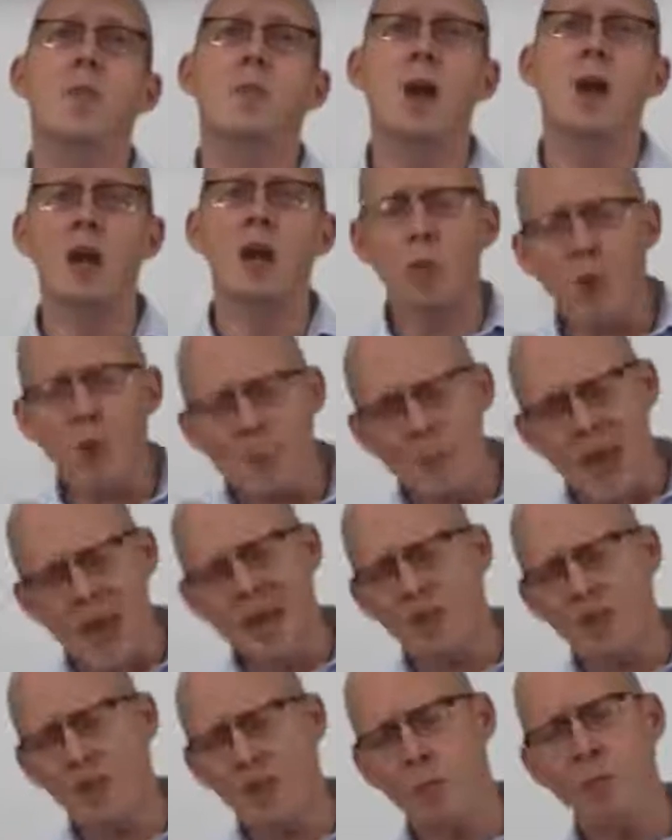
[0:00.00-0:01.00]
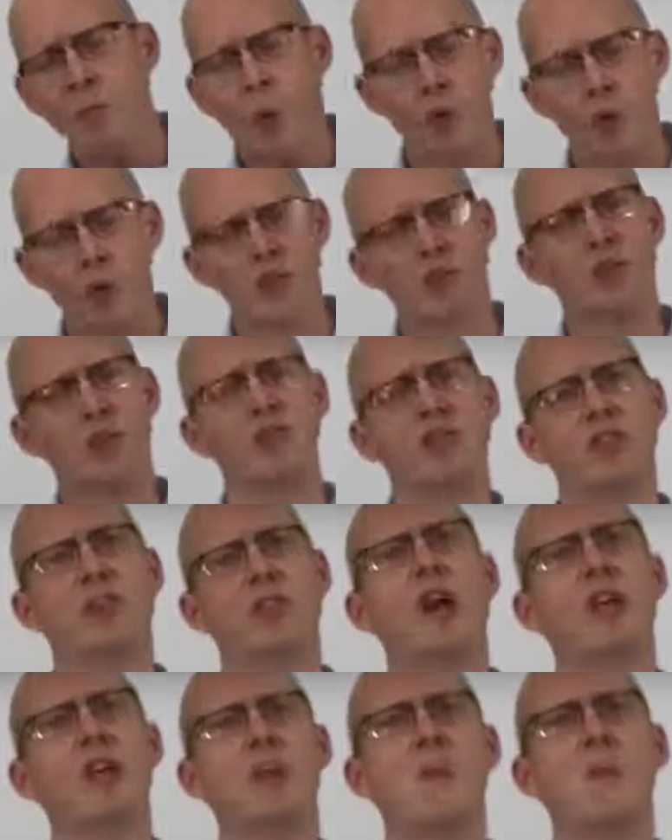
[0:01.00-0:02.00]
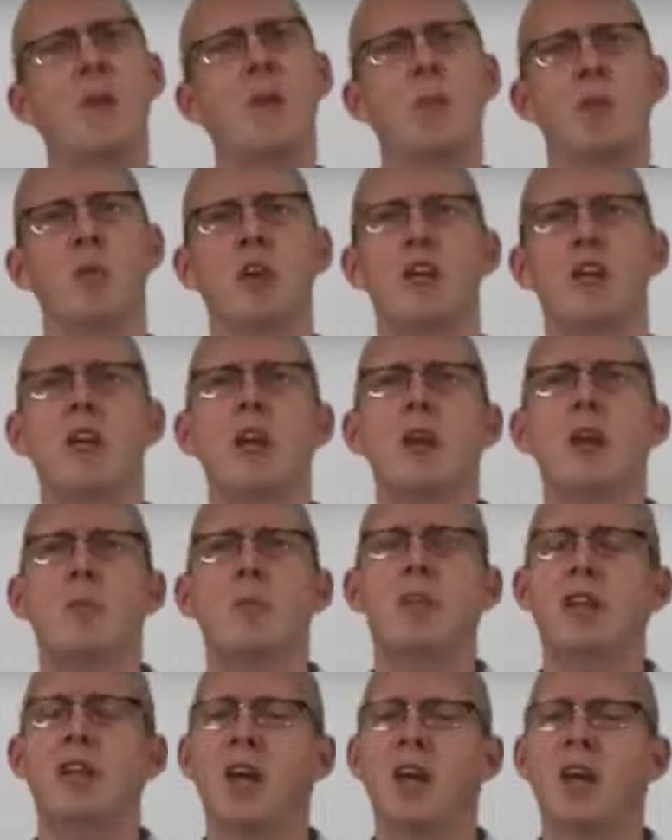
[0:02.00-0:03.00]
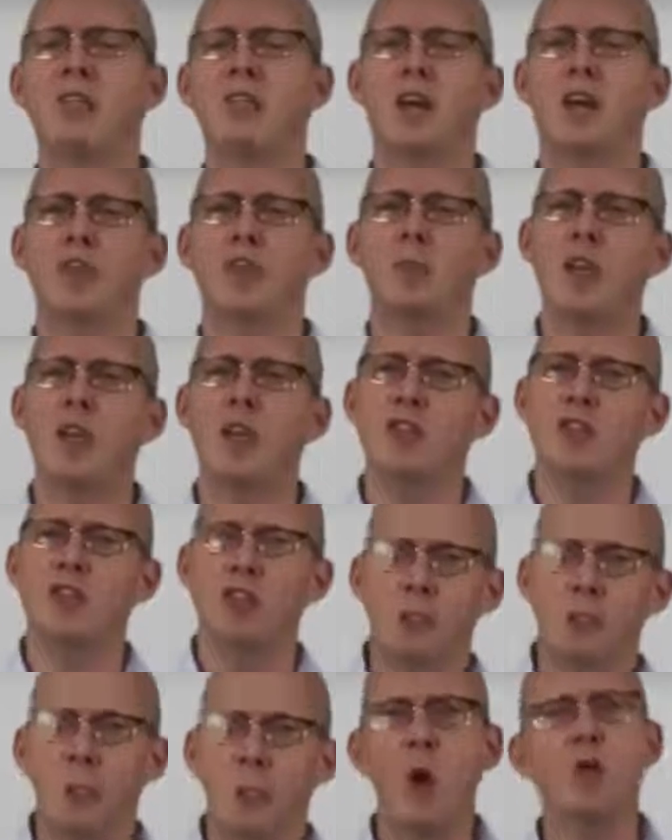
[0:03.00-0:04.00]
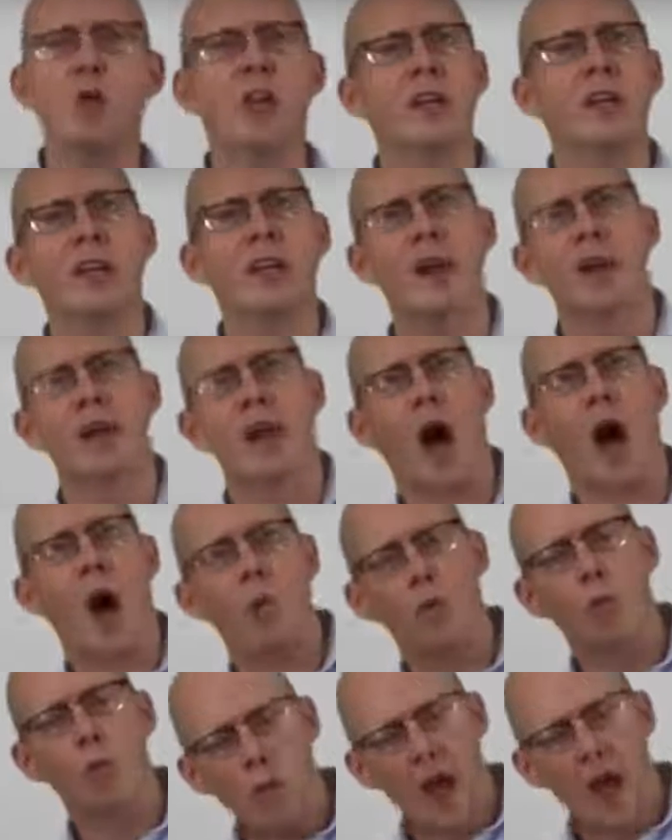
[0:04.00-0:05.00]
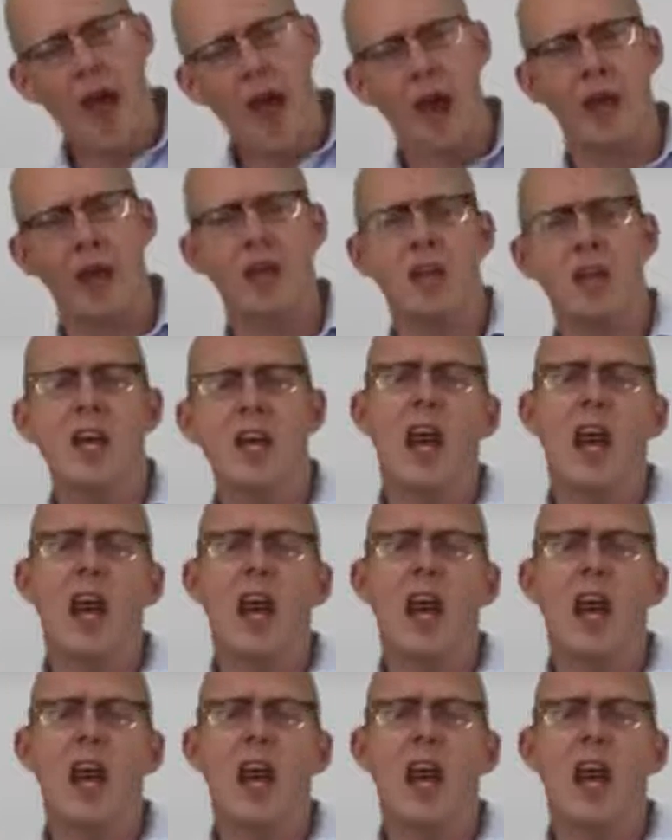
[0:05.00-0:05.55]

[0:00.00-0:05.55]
But it remains important to study memory because a speech is spoken and not read.